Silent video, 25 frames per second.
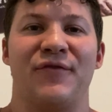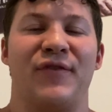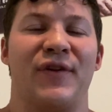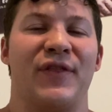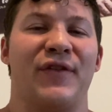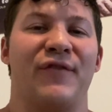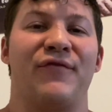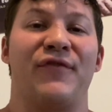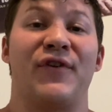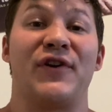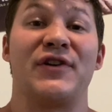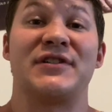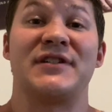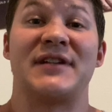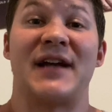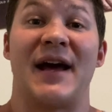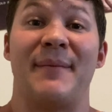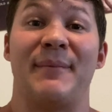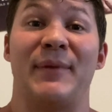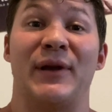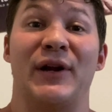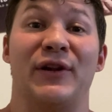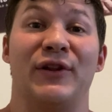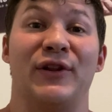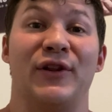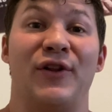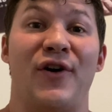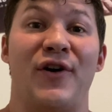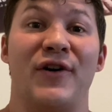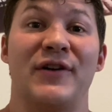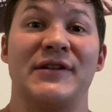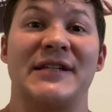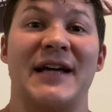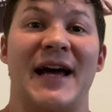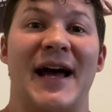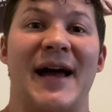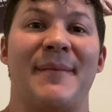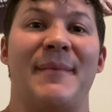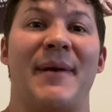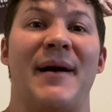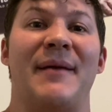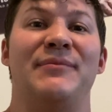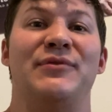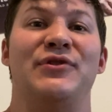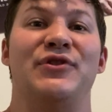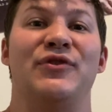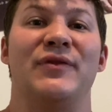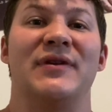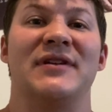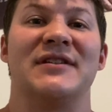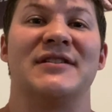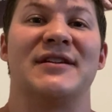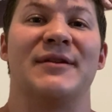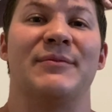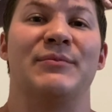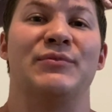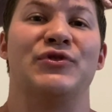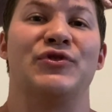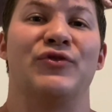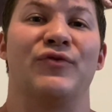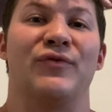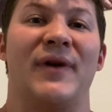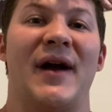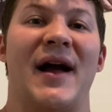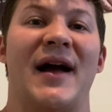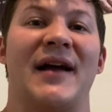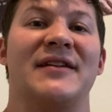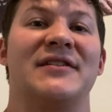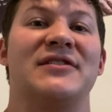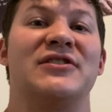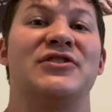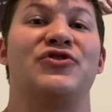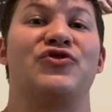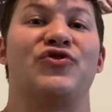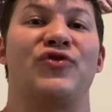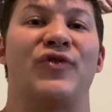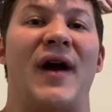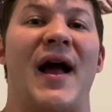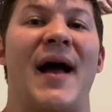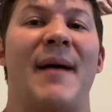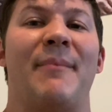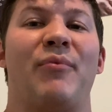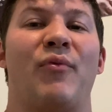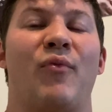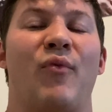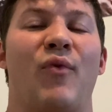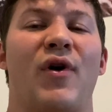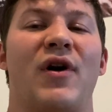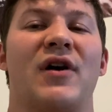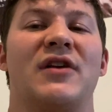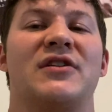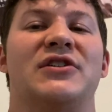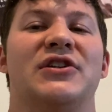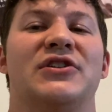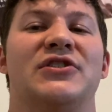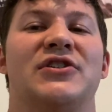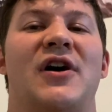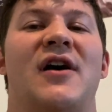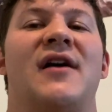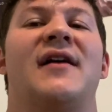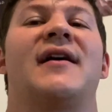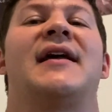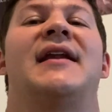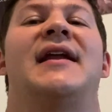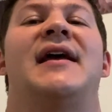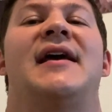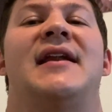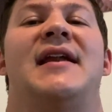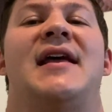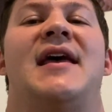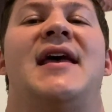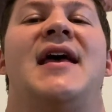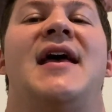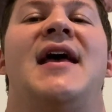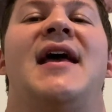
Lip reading: For the first time in a long time, I'm doing some direct trap work to target it,